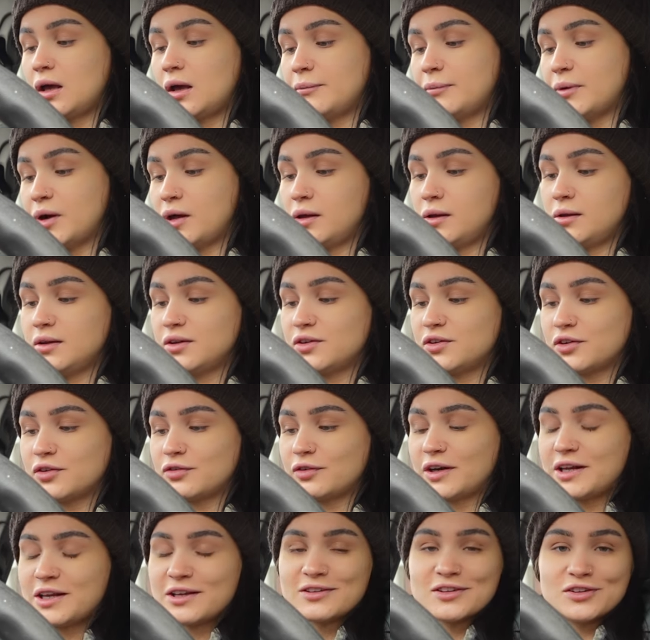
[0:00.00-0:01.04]
But it's just
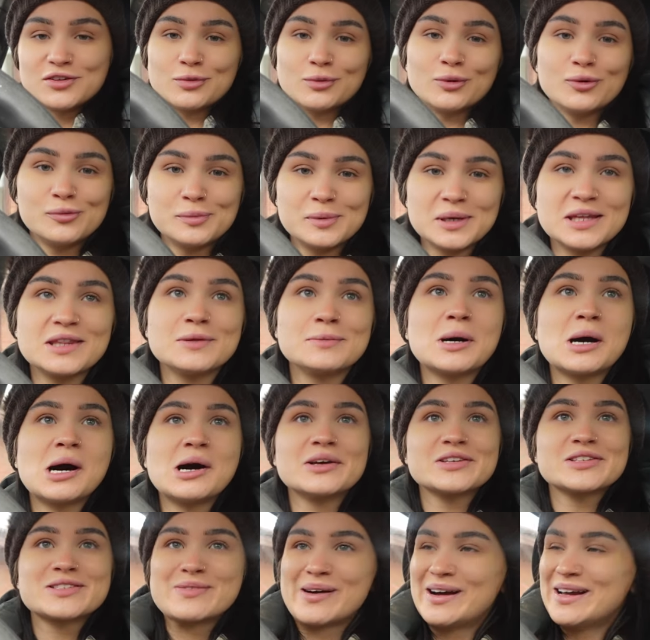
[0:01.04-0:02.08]
funny because this will all be in the
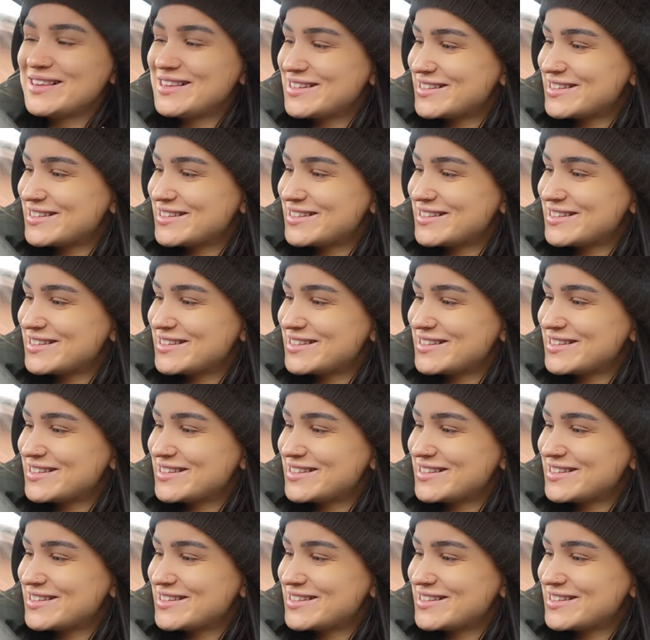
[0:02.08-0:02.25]
past by the